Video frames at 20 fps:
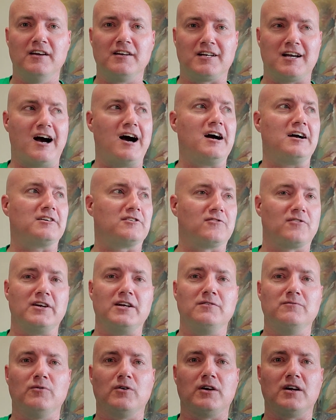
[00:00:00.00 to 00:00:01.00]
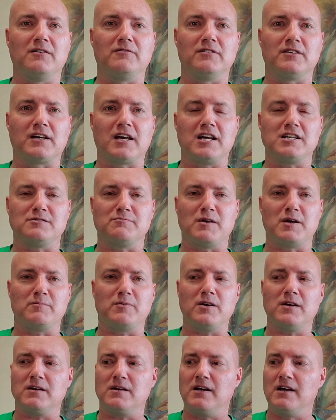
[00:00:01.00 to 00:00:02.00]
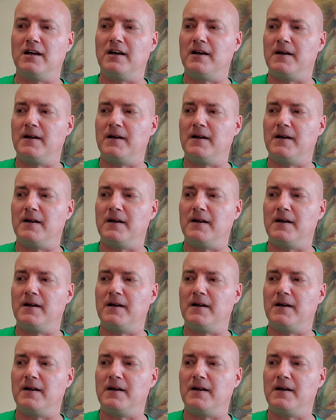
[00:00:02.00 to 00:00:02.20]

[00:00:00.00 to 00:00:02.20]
concrete, whatever the case may be.